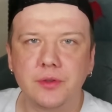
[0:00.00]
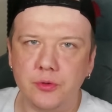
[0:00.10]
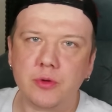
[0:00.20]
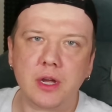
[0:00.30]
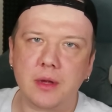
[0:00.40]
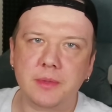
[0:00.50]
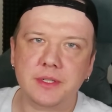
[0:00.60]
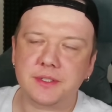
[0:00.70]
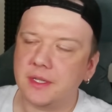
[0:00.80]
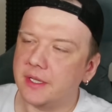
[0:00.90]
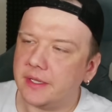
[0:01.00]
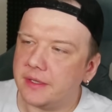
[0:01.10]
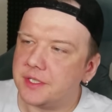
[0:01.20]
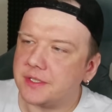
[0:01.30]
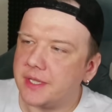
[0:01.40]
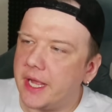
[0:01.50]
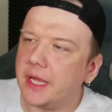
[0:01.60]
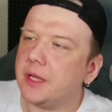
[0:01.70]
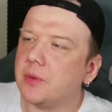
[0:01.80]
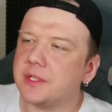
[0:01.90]
newcomers, and just
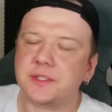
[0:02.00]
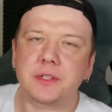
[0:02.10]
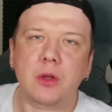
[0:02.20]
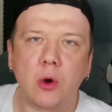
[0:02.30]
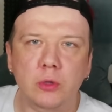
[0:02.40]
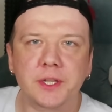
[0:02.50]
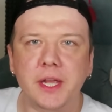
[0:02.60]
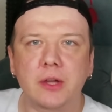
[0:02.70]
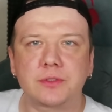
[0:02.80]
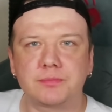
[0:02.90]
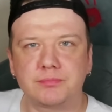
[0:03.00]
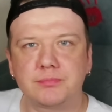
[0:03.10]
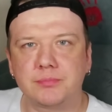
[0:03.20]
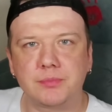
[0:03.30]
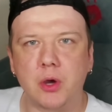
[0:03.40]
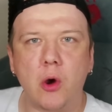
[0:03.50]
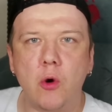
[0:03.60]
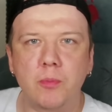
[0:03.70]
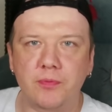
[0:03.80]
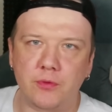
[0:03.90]
anyone still holding out
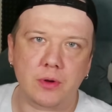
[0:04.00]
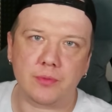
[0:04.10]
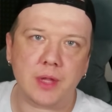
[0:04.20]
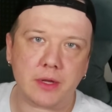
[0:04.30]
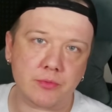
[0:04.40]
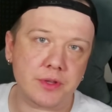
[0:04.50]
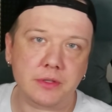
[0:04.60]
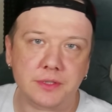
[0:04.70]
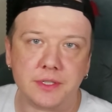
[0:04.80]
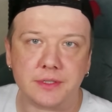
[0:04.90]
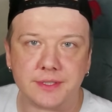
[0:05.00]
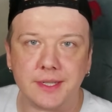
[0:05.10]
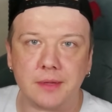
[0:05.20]
hope for like real DLC